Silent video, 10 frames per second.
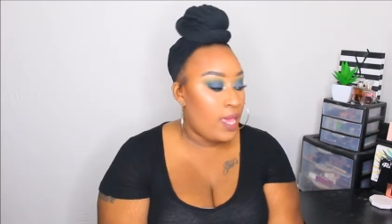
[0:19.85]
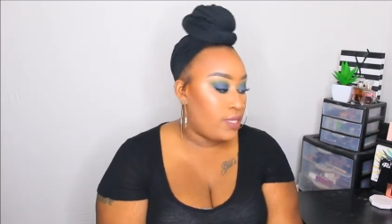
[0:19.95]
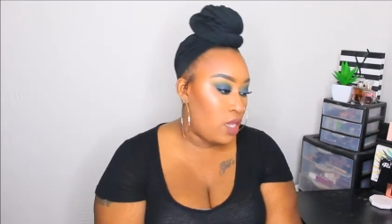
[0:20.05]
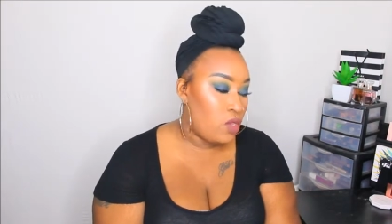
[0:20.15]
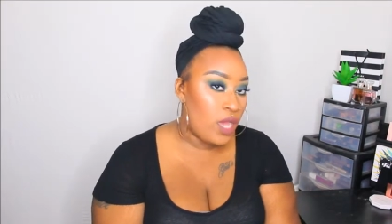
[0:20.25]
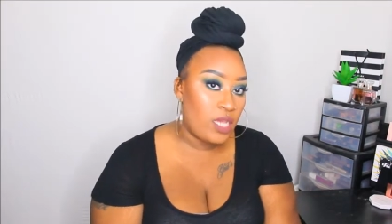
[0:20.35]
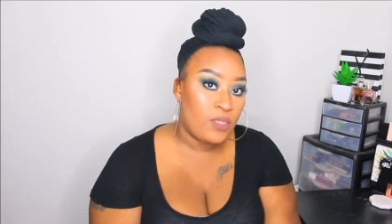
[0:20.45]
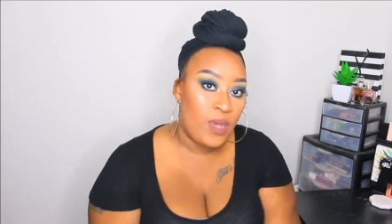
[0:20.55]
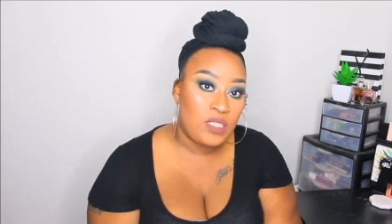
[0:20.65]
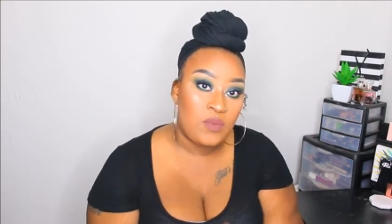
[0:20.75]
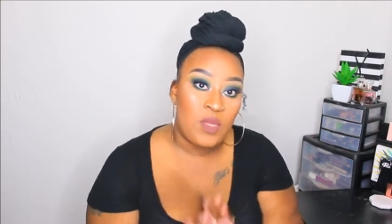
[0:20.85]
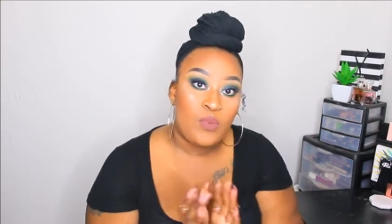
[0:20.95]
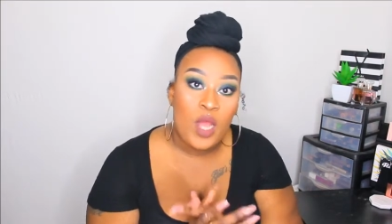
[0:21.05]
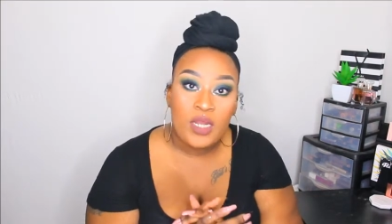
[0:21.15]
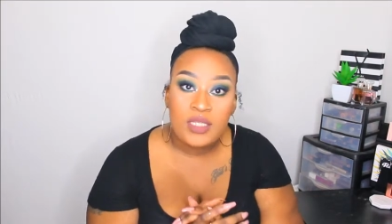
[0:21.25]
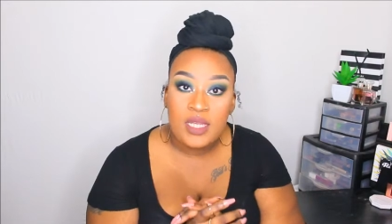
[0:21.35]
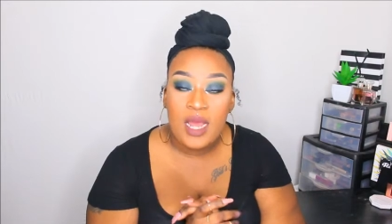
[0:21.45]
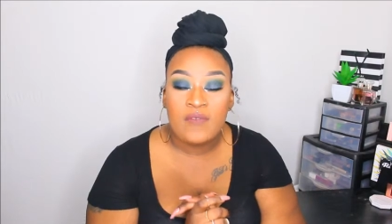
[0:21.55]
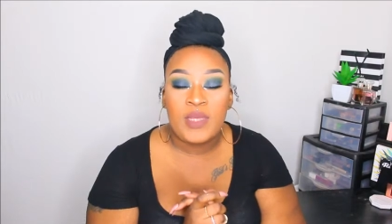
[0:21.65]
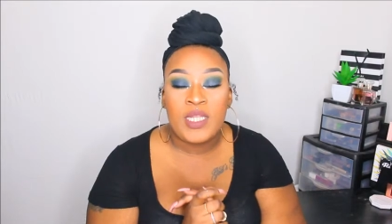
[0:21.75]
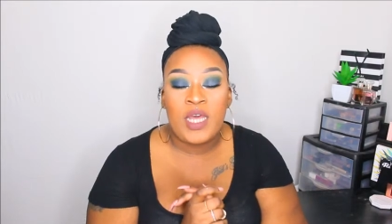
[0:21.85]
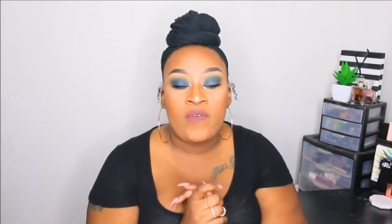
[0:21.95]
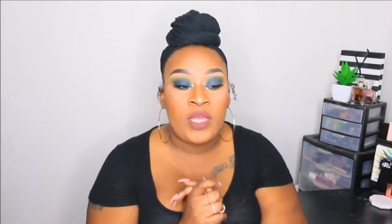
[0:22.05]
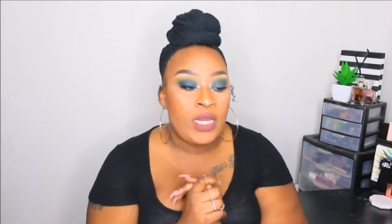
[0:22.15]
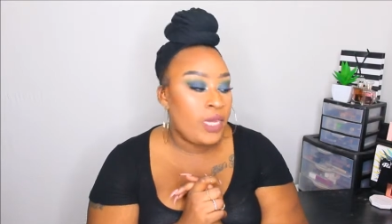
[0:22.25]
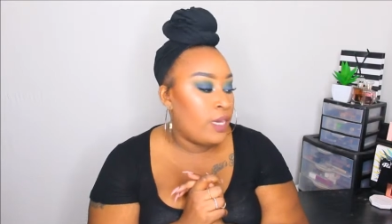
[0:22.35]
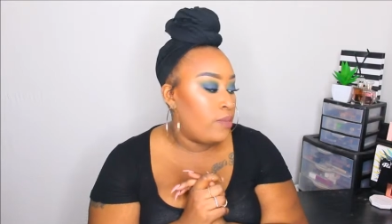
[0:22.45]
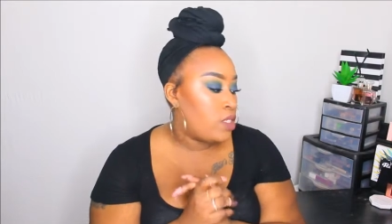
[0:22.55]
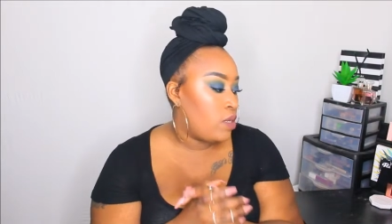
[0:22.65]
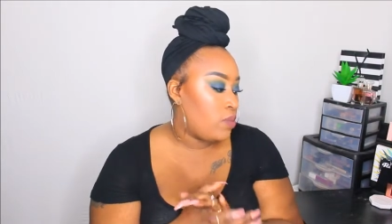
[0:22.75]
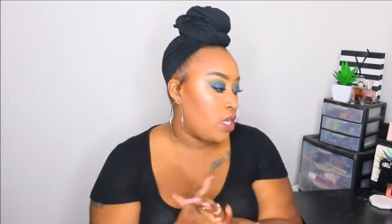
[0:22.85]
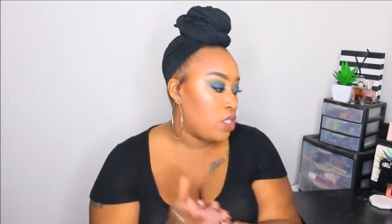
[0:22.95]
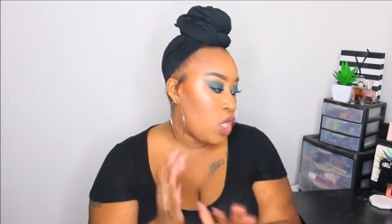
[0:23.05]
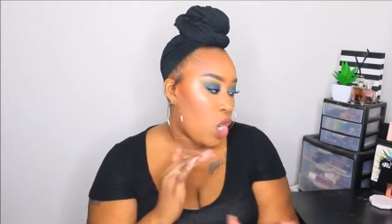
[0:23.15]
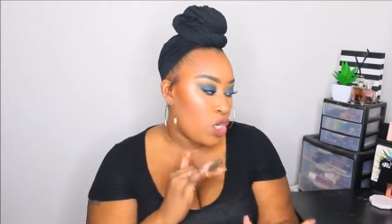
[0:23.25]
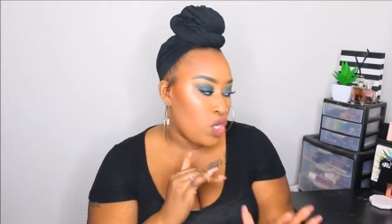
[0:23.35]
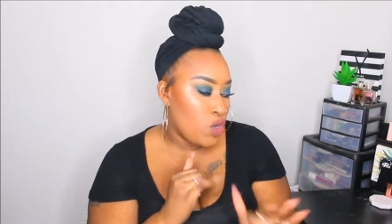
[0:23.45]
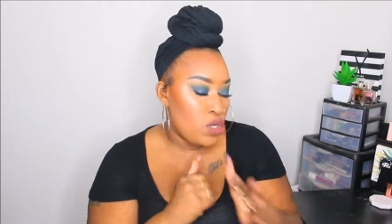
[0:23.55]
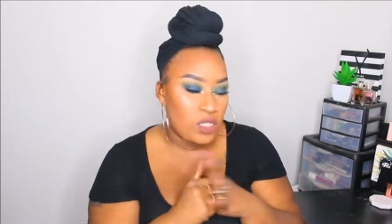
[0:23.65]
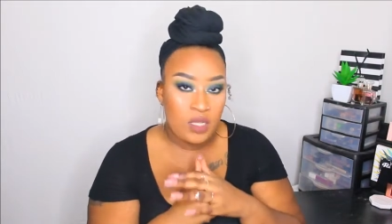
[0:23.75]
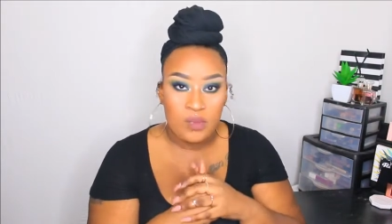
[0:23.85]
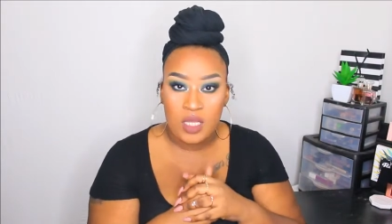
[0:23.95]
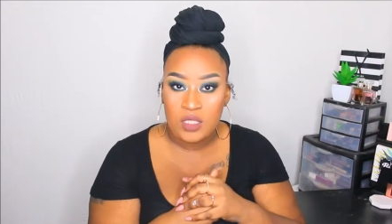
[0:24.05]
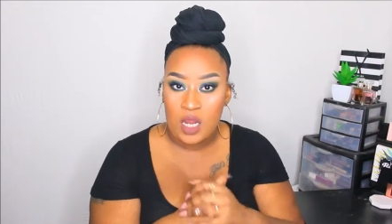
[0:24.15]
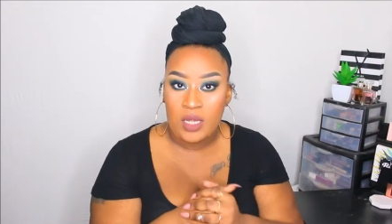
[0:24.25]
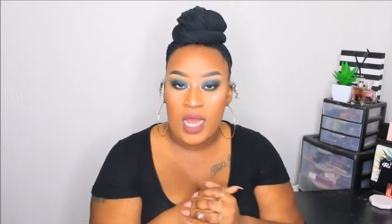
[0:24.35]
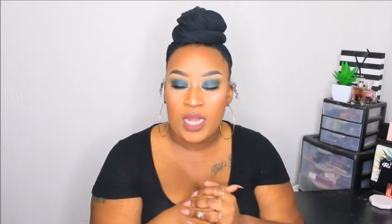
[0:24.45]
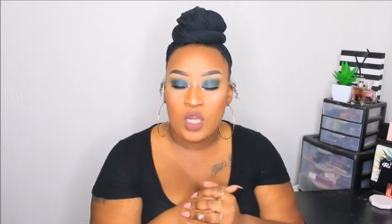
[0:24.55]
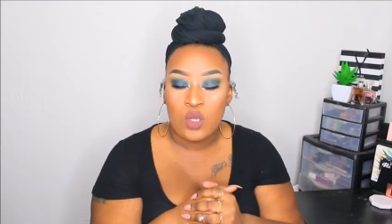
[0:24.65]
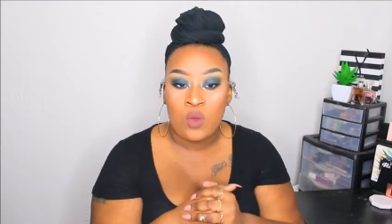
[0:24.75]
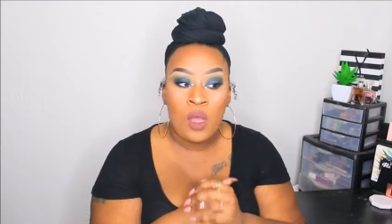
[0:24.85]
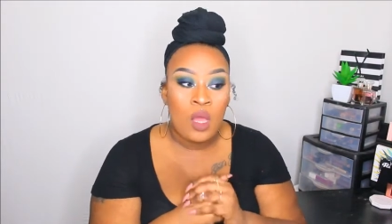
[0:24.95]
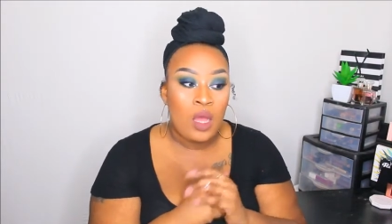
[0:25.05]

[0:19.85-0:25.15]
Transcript: and tell you guys about some of the products that I've been loving. Um, some things are new and some things are not new.